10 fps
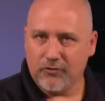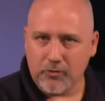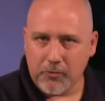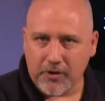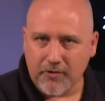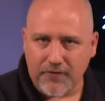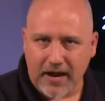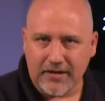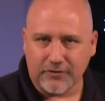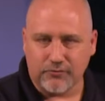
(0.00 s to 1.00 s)
what we're going to
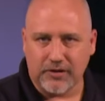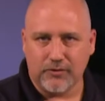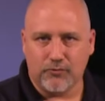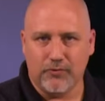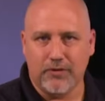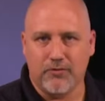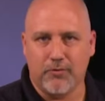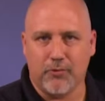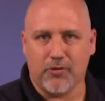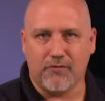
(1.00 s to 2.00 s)
find as we read through the
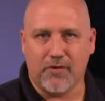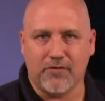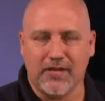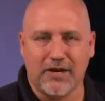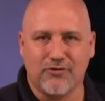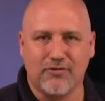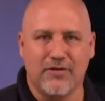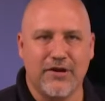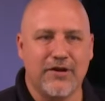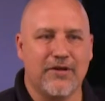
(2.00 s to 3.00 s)
book of Revelation,
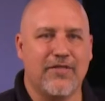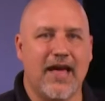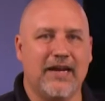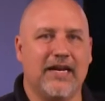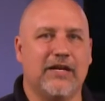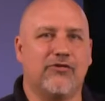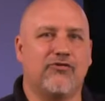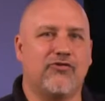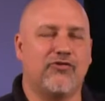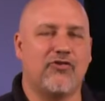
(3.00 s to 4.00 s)
that it is
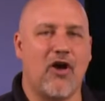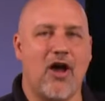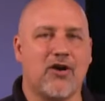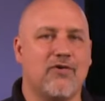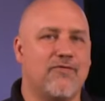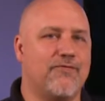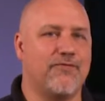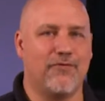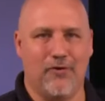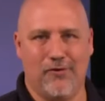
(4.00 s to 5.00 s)
chock
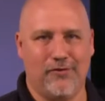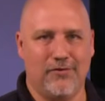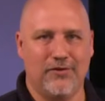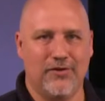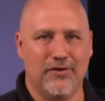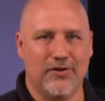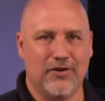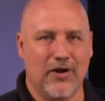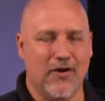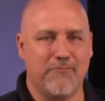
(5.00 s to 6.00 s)
full
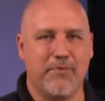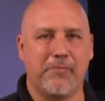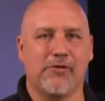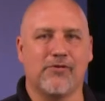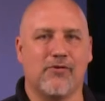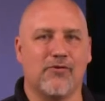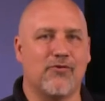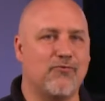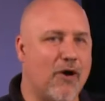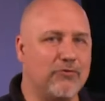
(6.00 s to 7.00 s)
of biblical
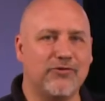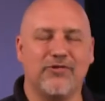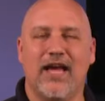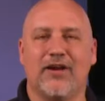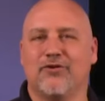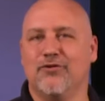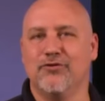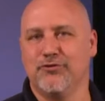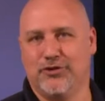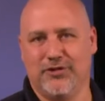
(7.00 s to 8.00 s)
quotes and
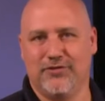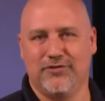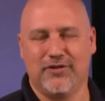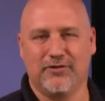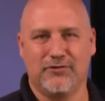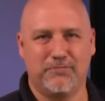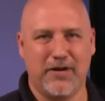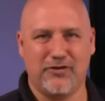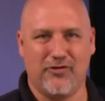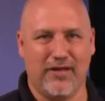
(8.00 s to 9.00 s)
allusions,
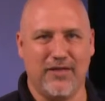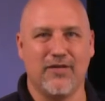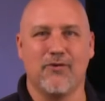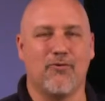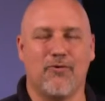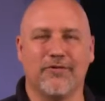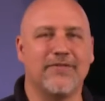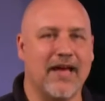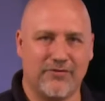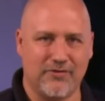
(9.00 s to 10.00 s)
especially the Old
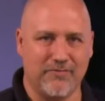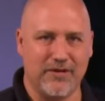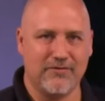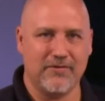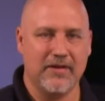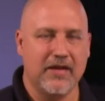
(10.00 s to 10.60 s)
Testament.